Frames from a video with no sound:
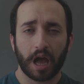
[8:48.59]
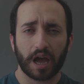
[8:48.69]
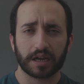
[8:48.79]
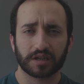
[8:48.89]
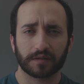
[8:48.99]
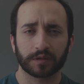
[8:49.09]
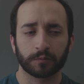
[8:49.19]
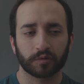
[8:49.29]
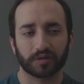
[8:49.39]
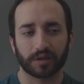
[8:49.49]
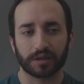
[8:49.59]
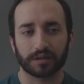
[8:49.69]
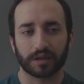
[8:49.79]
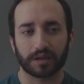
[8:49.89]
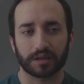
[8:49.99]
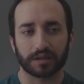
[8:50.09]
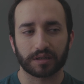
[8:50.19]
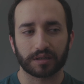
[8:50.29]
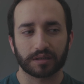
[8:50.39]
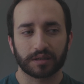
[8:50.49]
I definitely will say that
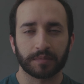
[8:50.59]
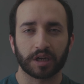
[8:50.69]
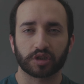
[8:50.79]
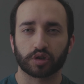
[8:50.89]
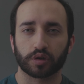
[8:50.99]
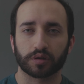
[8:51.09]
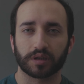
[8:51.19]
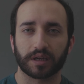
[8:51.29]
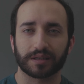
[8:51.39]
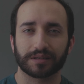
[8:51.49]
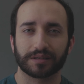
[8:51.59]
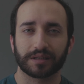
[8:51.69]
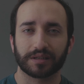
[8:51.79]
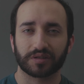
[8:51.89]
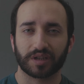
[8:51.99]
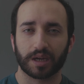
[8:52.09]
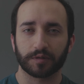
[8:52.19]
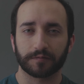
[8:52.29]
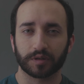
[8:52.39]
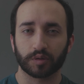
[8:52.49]
uh, I'm not sure that his type
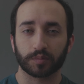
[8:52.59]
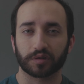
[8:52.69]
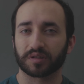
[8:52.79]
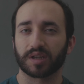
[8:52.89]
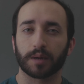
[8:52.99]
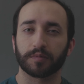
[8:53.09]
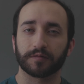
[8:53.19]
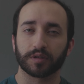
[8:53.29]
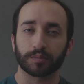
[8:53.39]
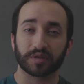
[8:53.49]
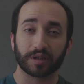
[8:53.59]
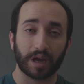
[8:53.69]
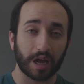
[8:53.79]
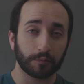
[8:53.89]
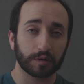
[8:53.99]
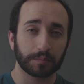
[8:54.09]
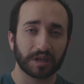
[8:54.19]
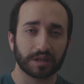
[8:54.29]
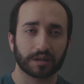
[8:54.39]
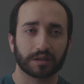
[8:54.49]
of films are the type of films that I would
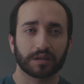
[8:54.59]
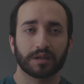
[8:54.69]
make,